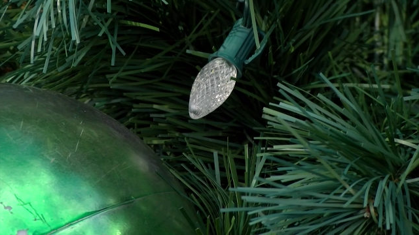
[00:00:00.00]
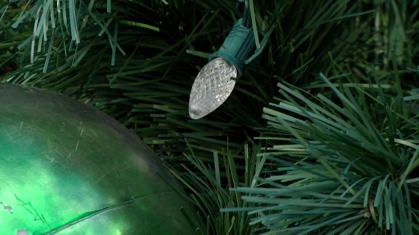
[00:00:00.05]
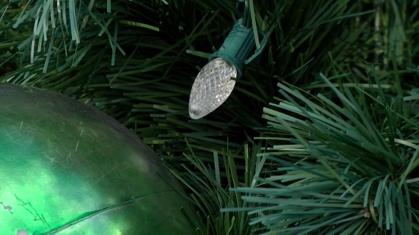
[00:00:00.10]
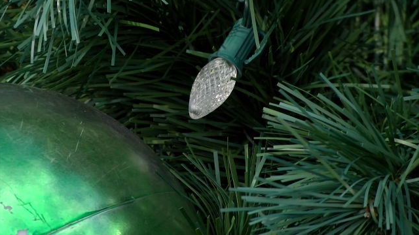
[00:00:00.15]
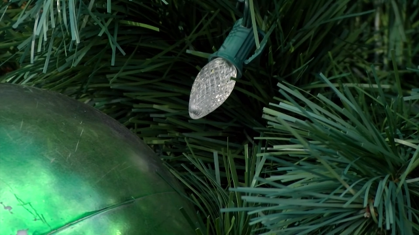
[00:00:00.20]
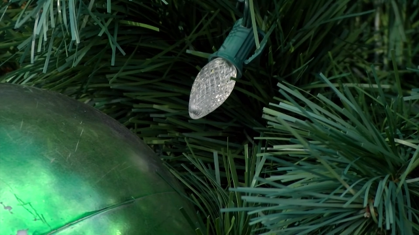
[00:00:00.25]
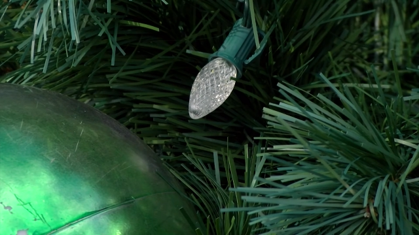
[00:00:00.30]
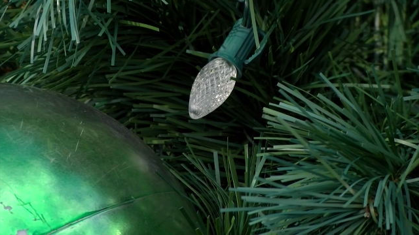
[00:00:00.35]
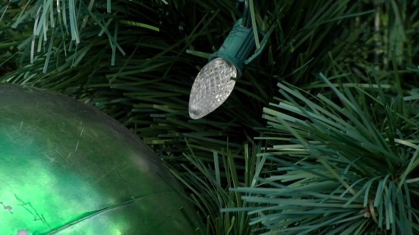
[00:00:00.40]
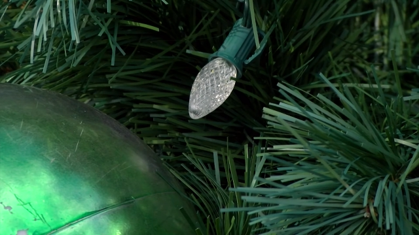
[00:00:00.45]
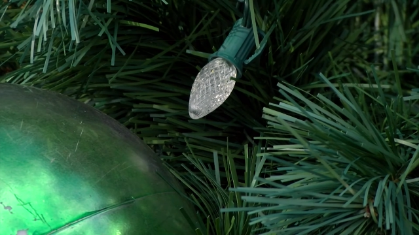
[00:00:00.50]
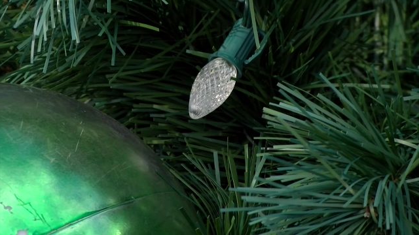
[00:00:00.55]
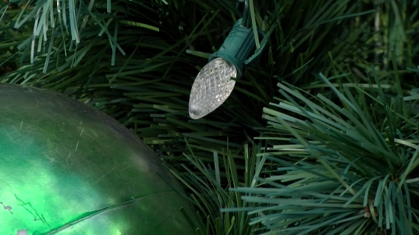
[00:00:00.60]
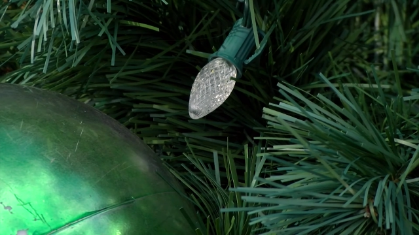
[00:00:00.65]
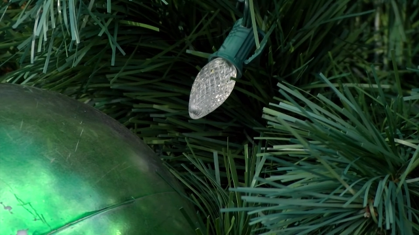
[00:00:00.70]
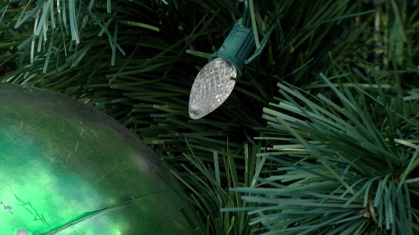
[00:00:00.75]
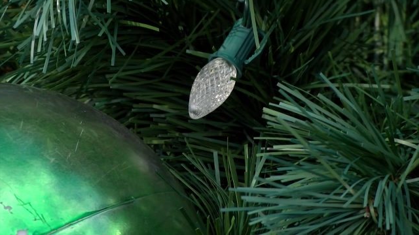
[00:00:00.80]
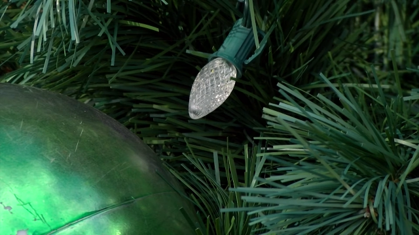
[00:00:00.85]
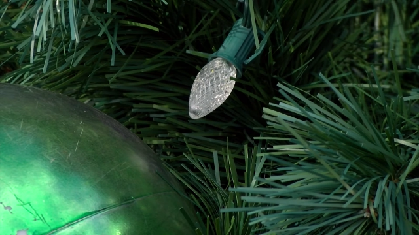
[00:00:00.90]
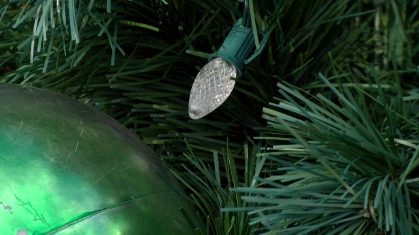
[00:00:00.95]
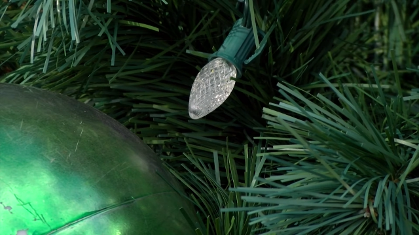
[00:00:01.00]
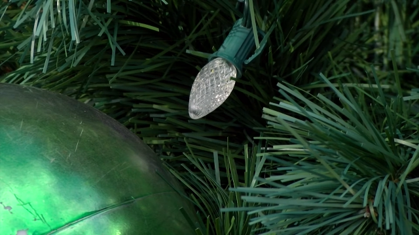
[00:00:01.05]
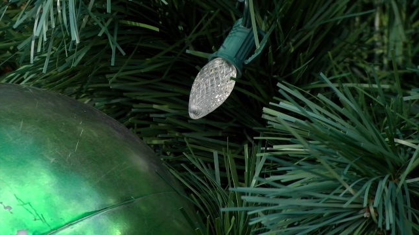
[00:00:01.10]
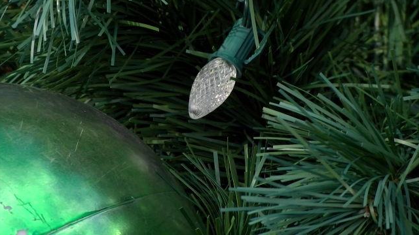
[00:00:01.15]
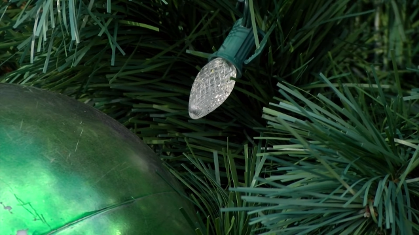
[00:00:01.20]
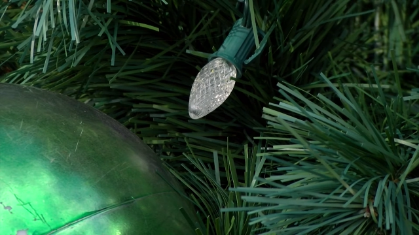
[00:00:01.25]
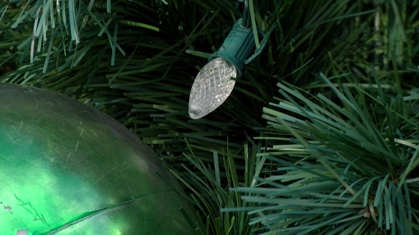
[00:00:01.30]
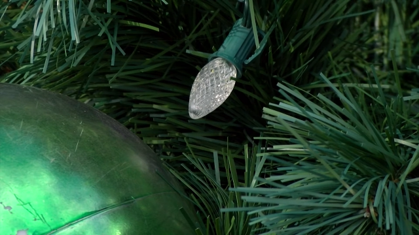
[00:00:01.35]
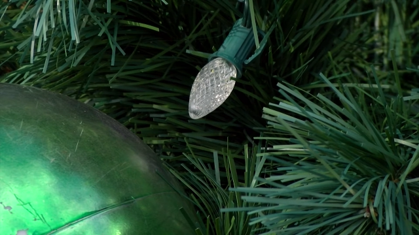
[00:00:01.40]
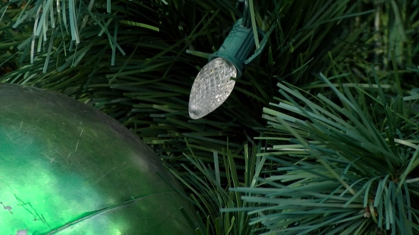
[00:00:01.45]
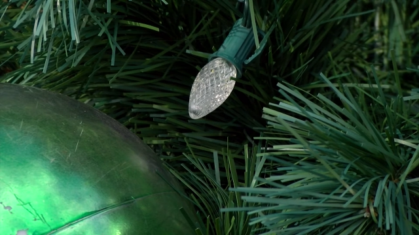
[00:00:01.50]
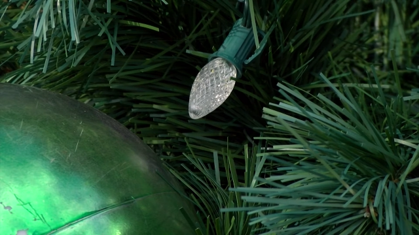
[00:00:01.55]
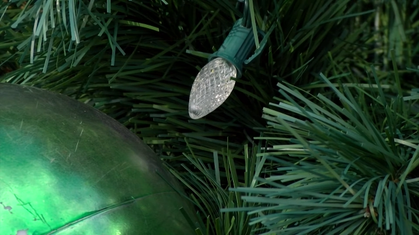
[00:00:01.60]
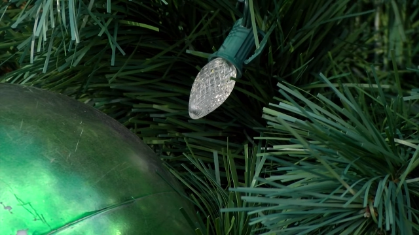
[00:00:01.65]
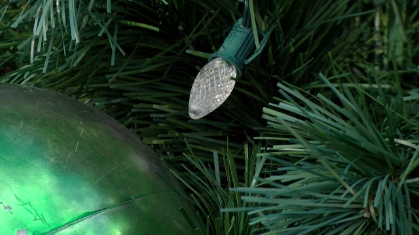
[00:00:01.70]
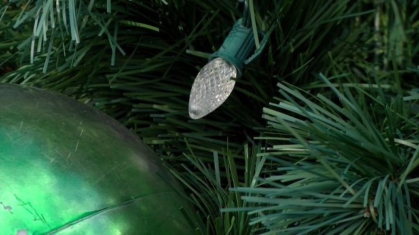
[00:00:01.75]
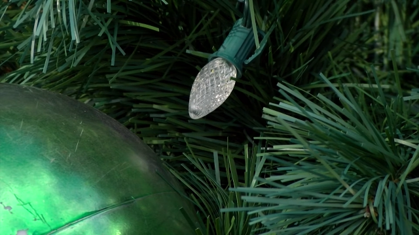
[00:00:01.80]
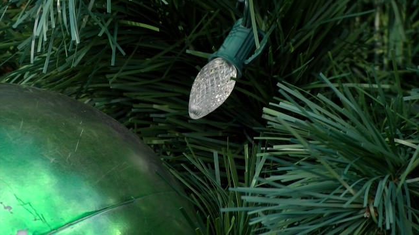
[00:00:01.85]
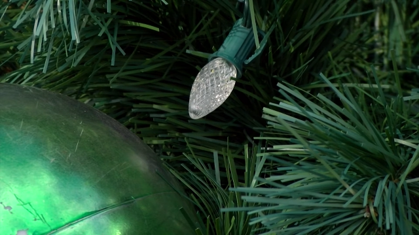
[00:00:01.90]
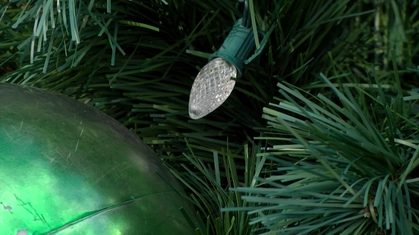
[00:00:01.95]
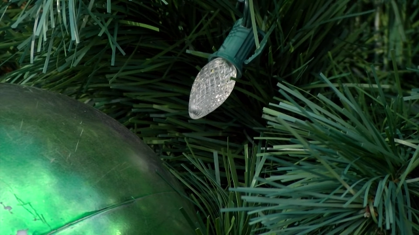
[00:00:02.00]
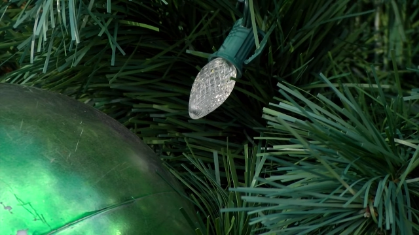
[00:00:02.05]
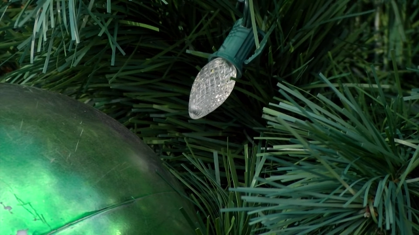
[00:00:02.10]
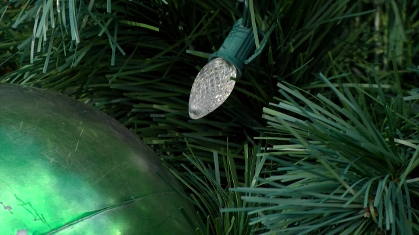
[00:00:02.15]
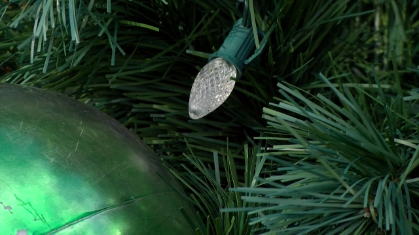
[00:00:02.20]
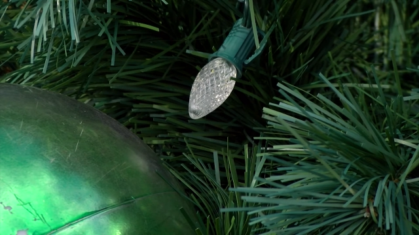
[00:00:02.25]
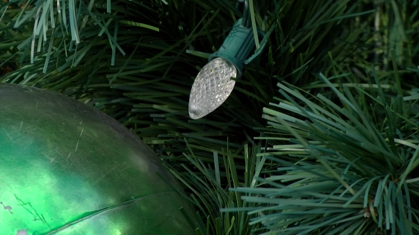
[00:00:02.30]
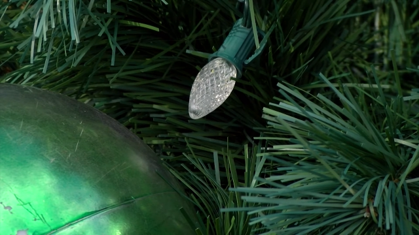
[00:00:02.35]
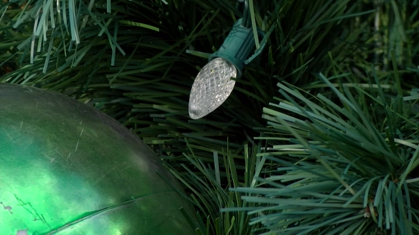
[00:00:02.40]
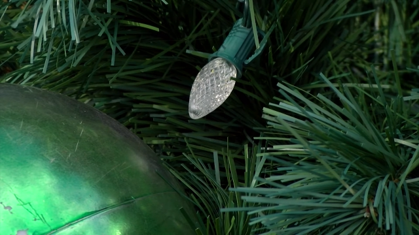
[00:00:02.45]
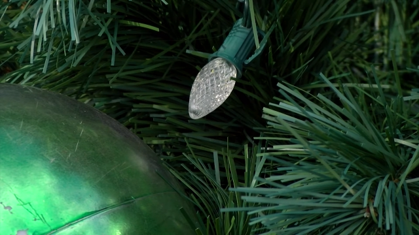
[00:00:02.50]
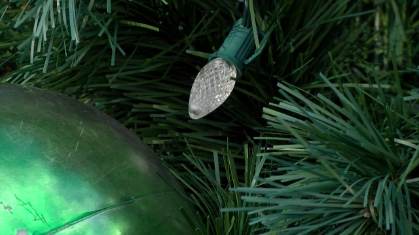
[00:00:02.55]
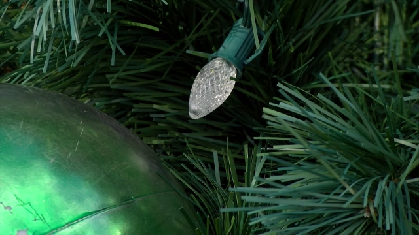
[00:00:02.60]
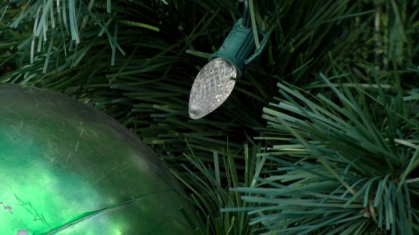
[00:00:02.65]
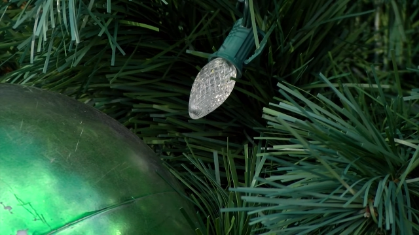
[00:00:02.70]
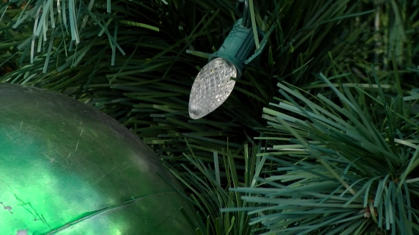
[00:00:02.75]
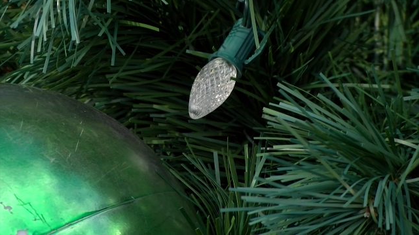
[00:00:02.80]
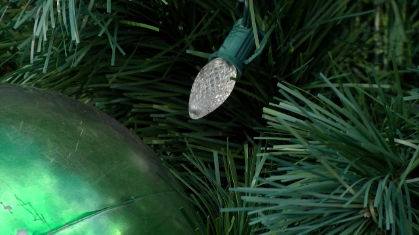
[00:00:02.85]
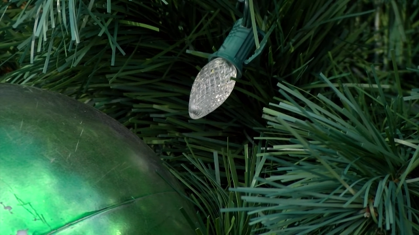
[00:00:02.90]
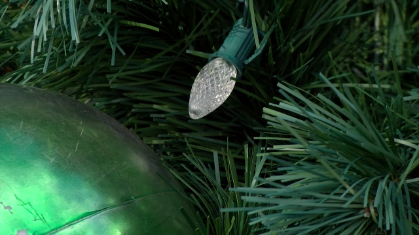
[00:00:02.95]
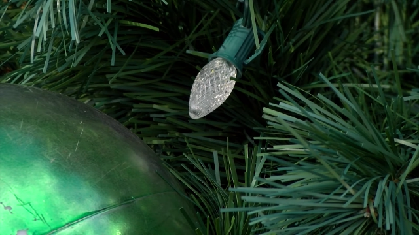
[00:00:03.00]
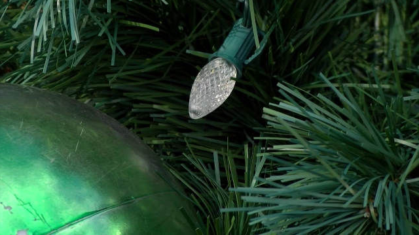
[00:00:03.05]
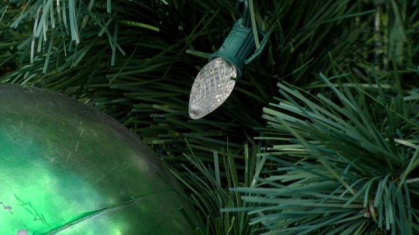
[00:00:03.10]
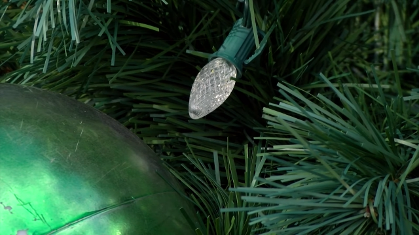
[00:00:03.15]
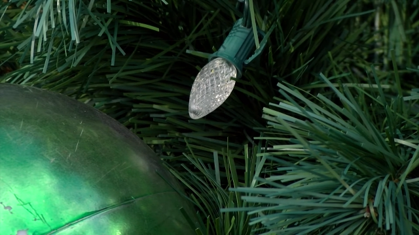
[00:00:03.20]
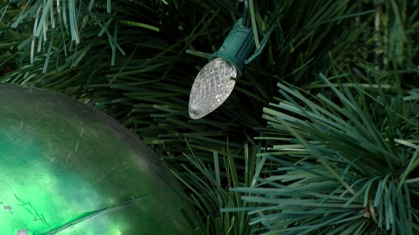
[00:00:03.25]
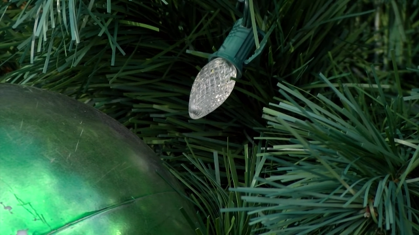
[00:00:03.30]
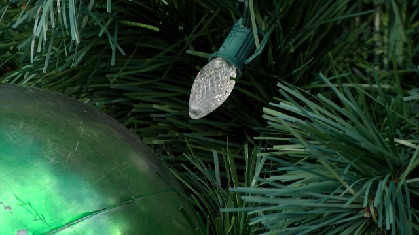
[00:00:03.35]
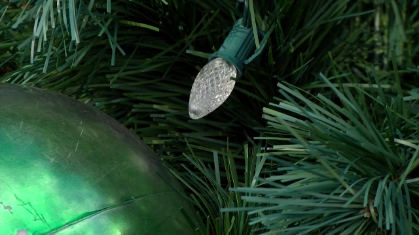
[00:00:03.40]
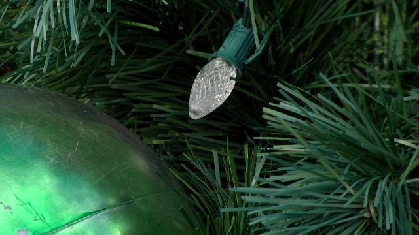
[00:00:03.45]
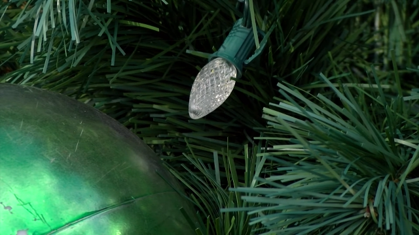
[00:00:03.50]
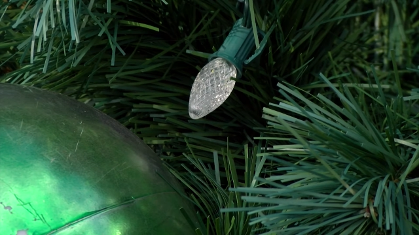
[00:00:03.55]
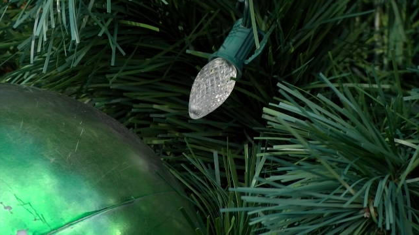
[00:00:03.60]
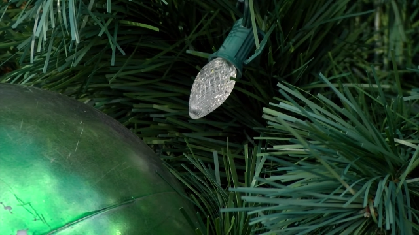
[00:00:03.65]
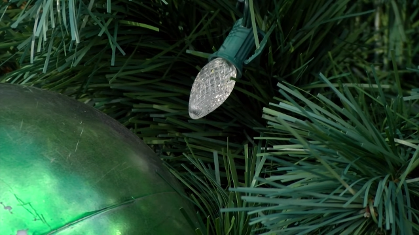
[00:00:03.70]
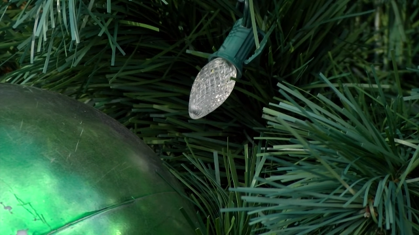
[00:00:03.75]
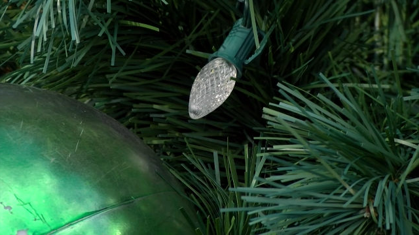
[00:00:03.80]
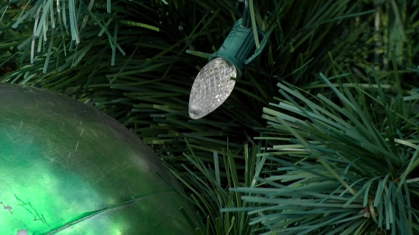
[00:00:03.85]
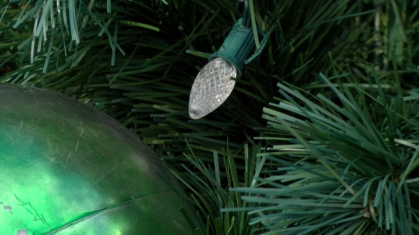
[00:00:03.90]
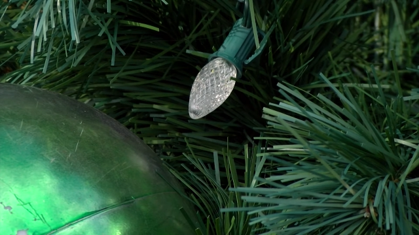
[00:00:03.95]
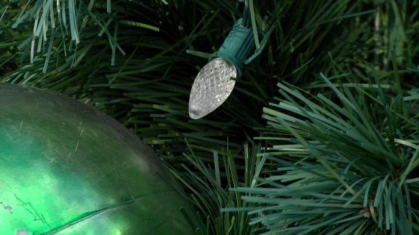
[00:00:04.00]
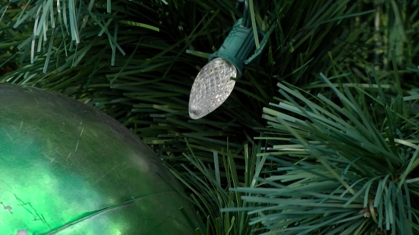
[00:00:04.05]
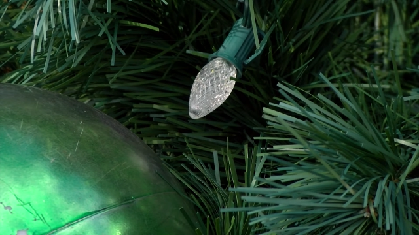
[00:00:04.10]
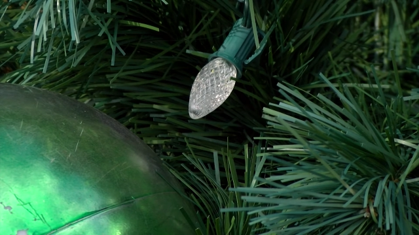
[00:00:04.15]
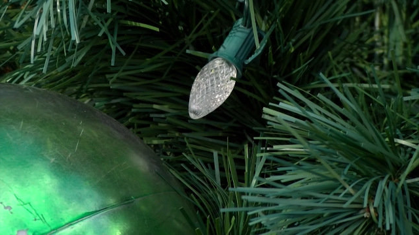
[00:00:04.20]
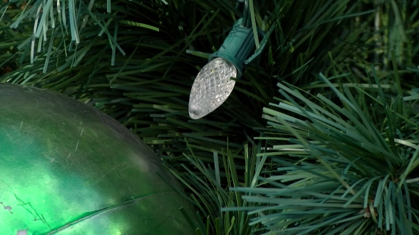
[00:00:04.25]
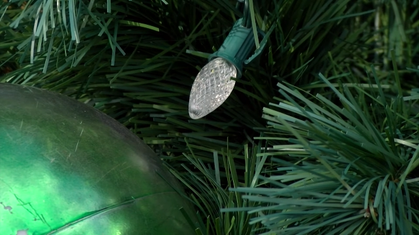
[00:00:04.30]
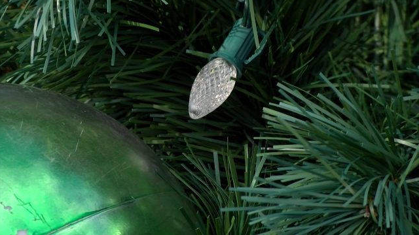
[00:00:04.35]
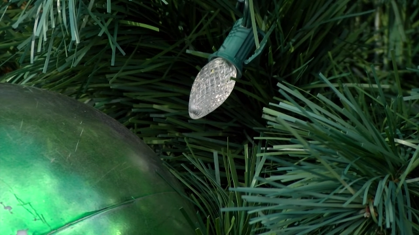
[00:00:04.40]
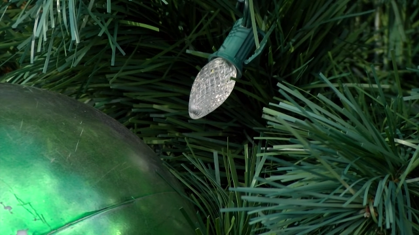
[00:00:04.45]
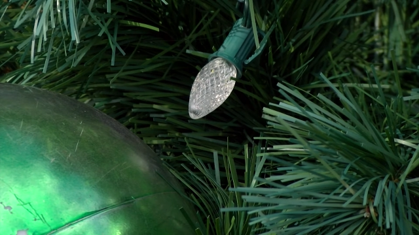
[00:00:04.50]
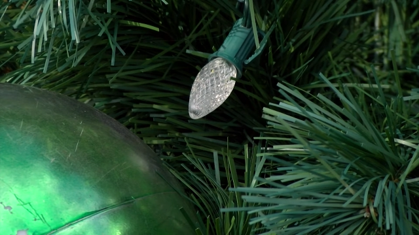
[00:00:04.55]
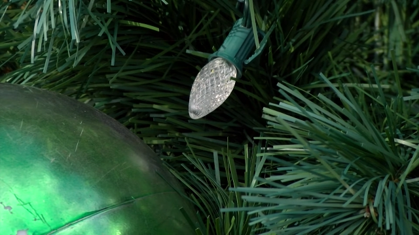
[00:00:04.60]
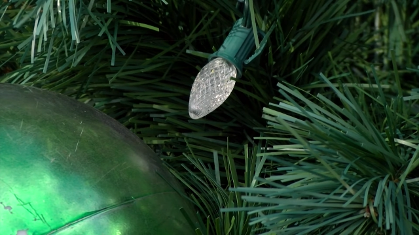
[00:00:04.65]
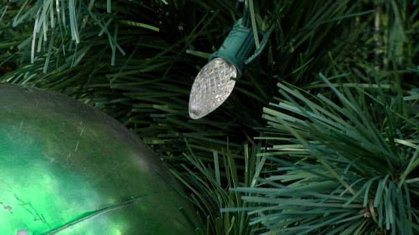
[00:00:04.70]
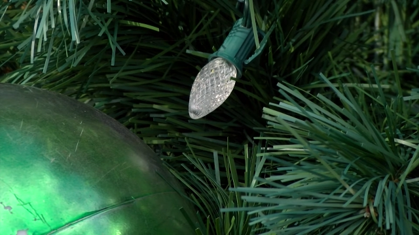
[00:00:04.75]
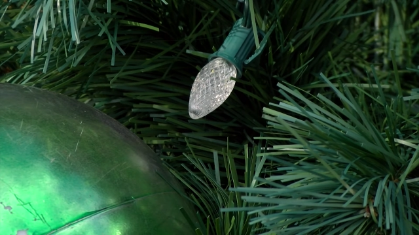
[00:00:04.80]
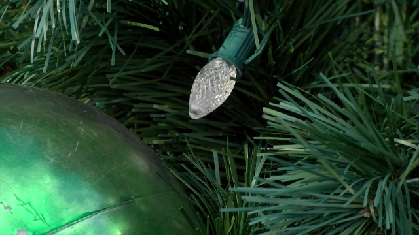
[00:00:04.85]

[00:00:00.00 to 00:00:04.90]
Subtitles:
[unreadable: no face in view]